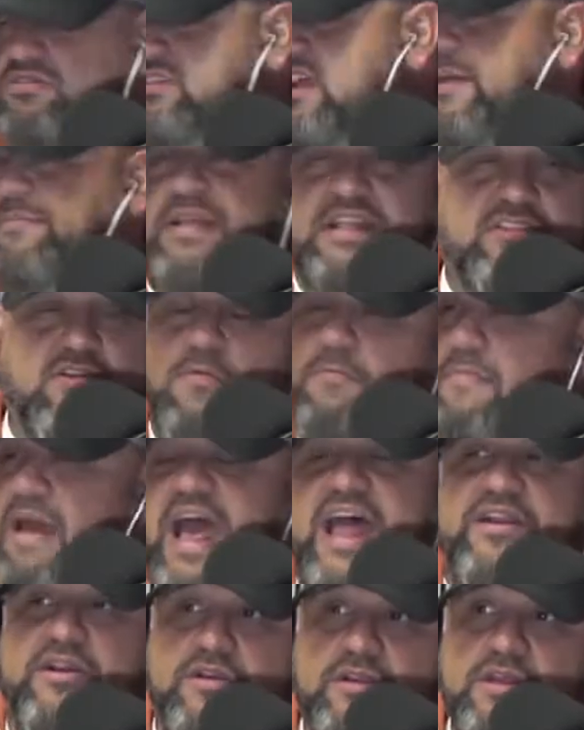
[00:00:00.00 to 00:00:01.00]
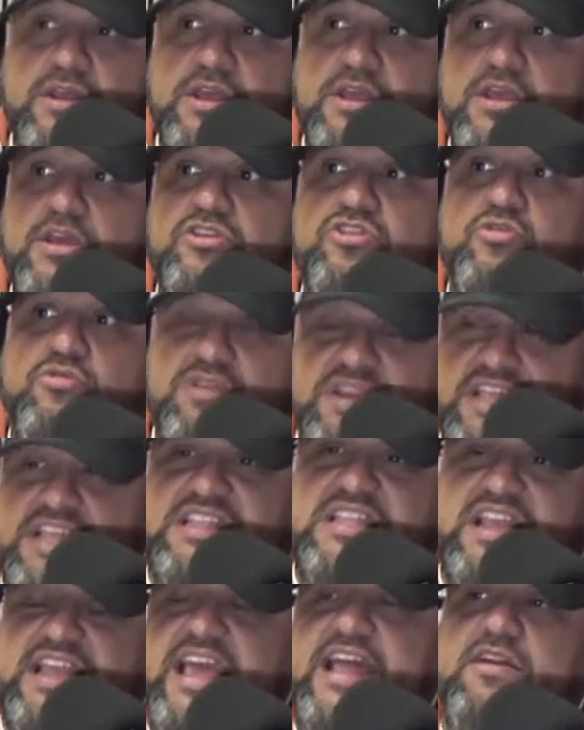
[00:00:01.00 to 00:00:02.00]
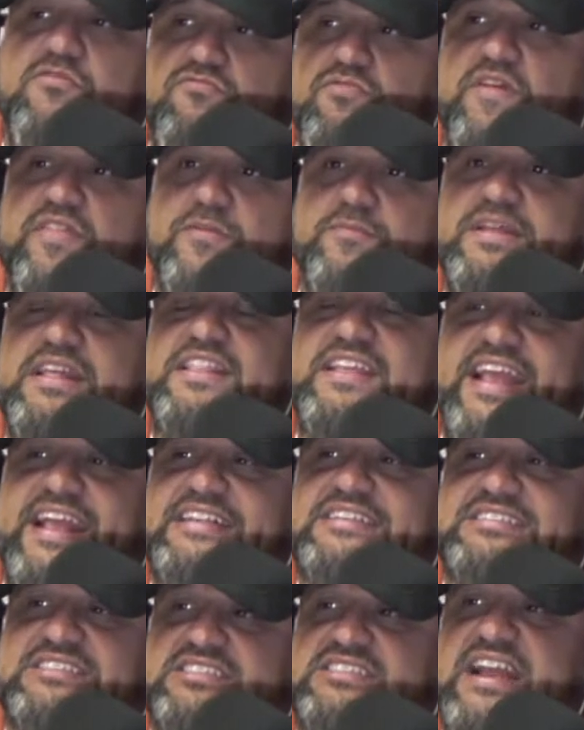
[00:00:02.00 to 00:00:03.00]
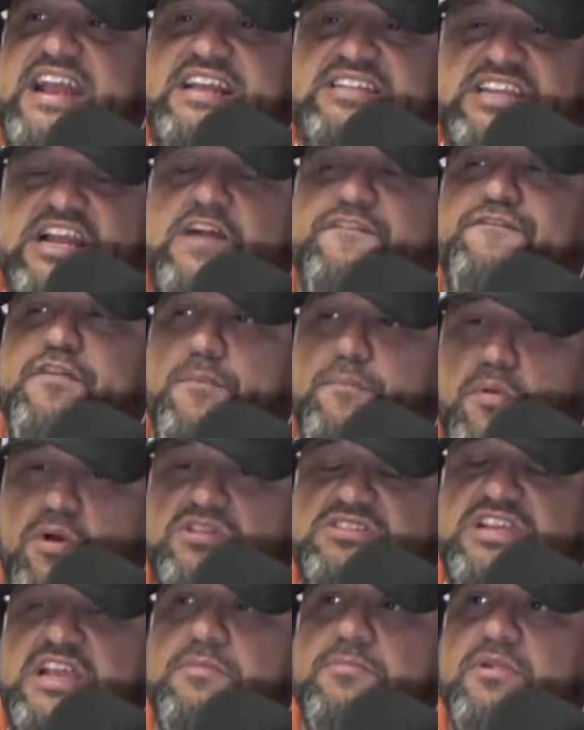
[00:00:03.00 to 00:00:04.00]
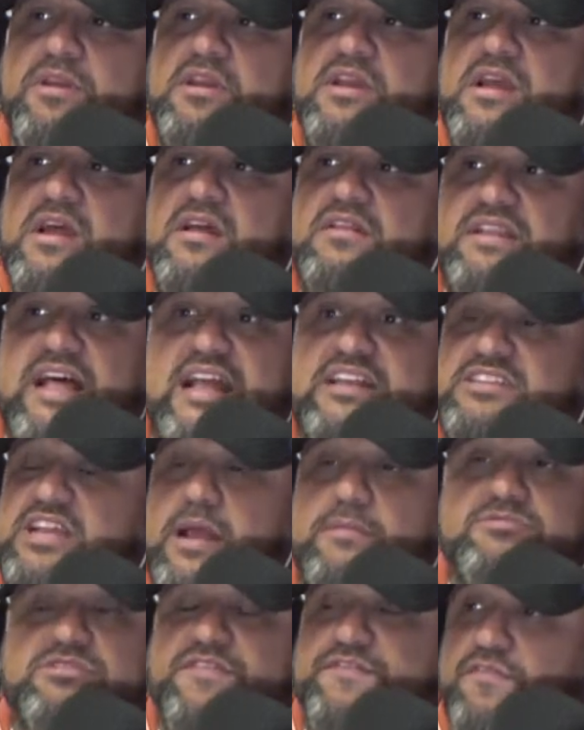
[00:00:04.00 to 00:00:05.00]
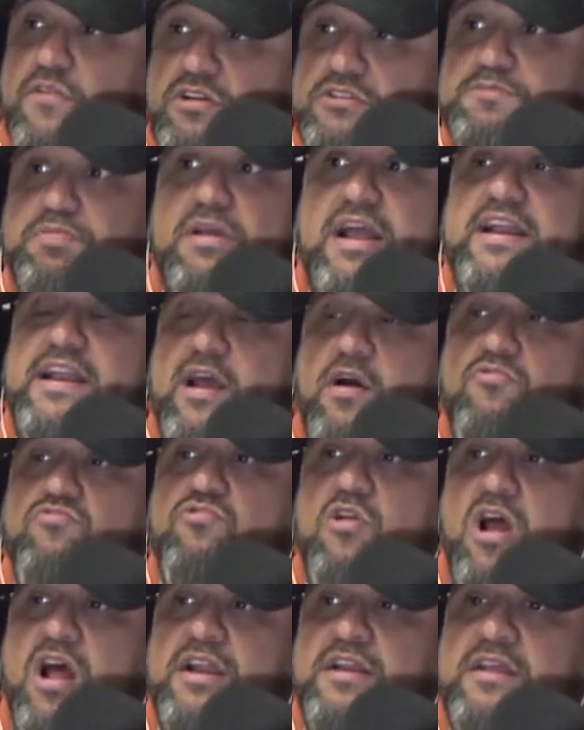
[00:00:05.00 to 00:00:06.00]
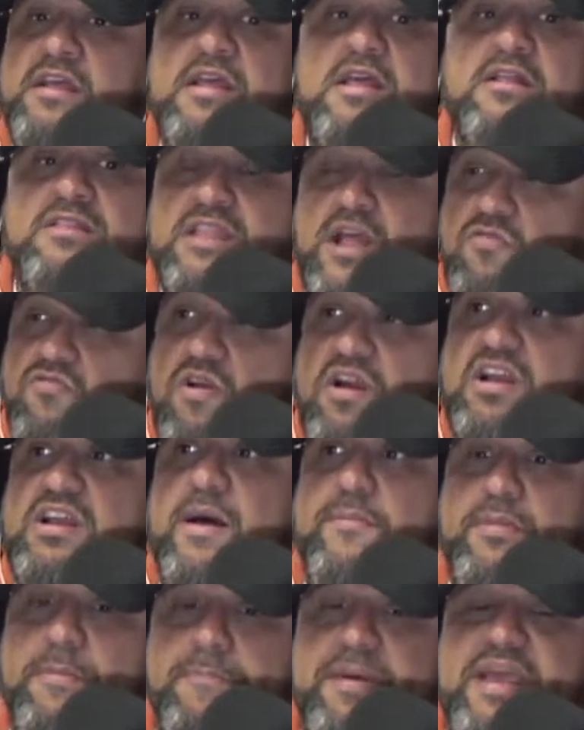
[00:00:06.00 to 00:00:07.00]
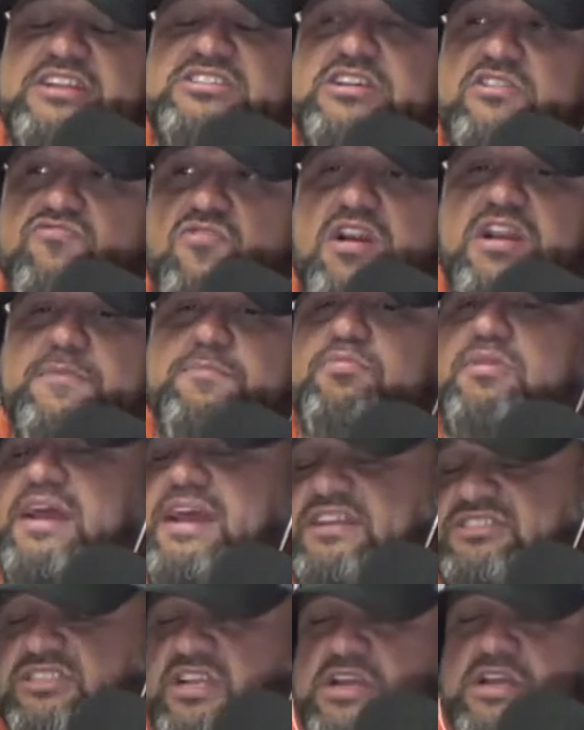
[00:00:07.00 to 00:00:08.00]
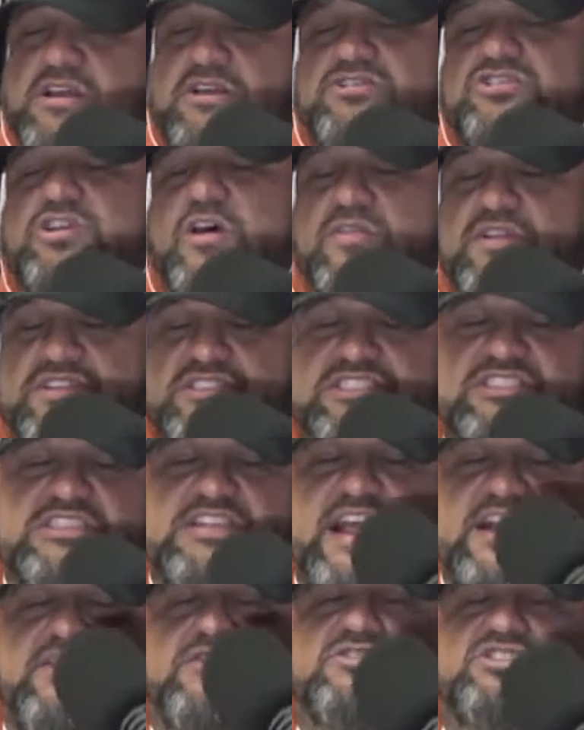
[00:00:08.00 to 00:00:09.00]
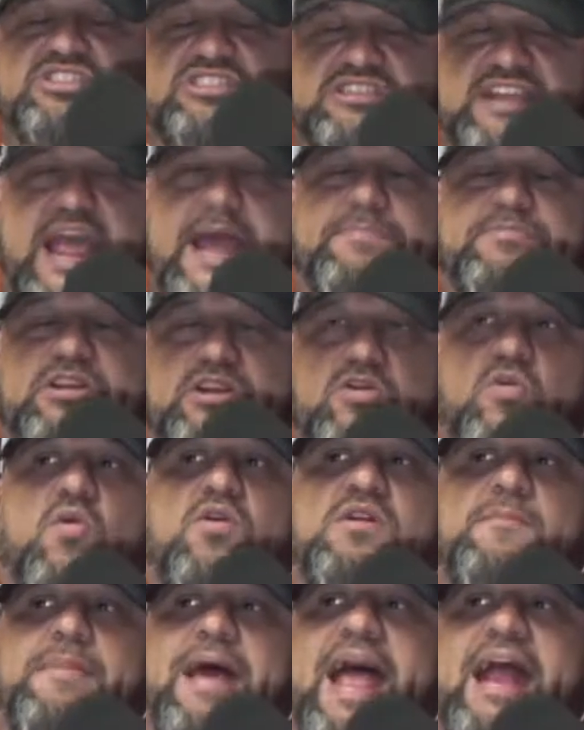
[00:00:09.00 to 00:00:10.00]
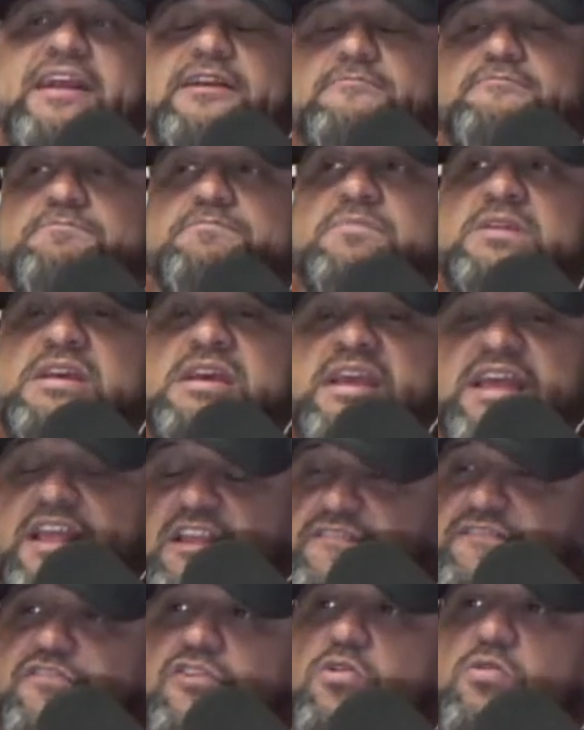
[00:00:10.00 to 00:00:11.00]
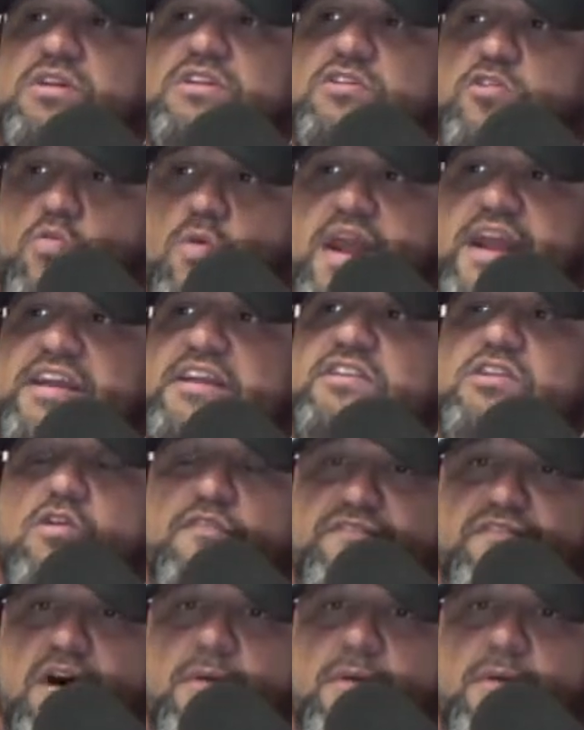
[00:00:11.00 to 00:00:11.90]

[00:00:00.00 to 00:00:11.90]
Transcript: a long time. That don't matter. You need to get a rhythm. Need to get in sync. It's like a football team. A lot of times the first play they'll run a couple of basic running plays. So the center snap to quarterback is fluid, quick,